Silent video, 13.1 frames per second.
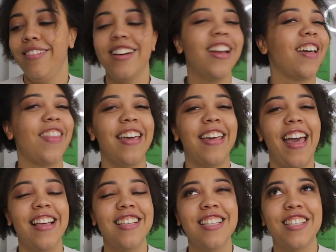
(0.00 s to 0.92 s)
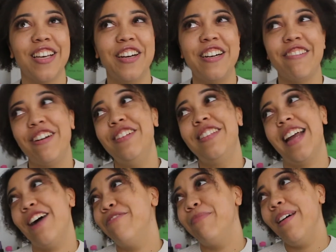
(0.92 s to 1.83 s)
like they get so grossed
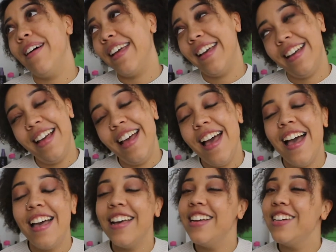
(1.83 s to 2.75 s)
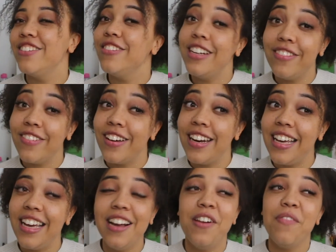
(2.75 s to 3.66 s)
out by it. It's really
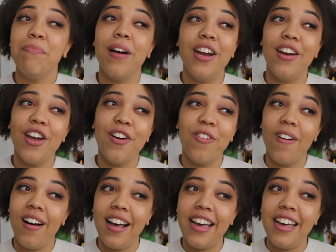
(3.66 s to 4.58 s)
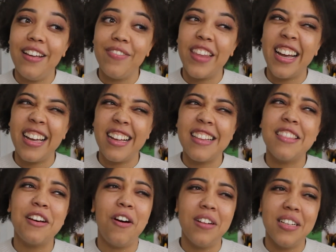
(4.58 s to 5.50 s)
funny, but I don't know why. Like
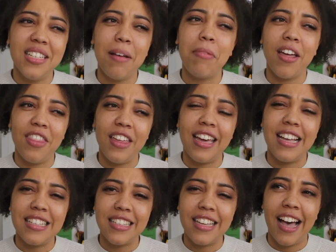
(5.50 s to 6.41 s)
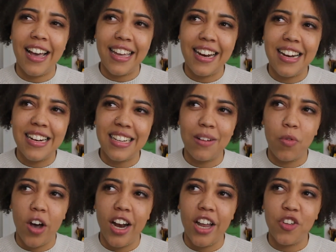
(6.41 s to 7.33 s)
the concept I think is, yeah, I can understand
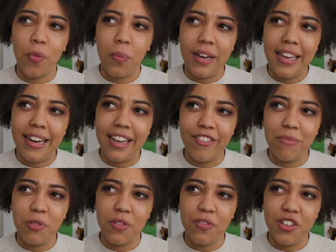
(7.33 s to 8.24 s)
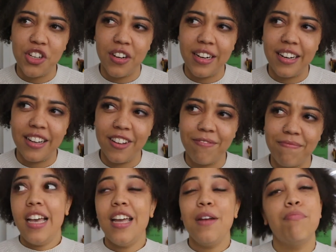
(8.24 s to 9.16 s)
why, like you're bleeding from your vagina.
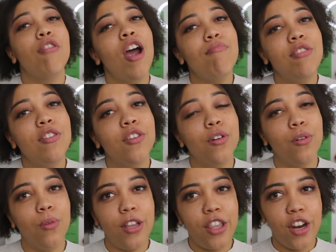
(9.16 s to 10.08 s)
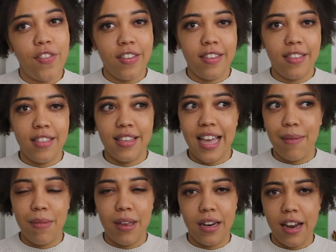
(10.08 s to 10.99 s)
In primary school, I don't know if this is the
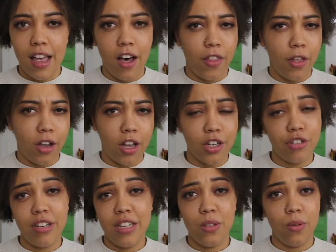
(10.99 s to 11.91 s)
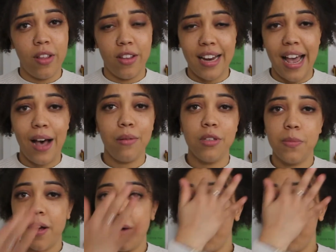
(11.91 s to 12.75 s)
same in other countries or other towns, but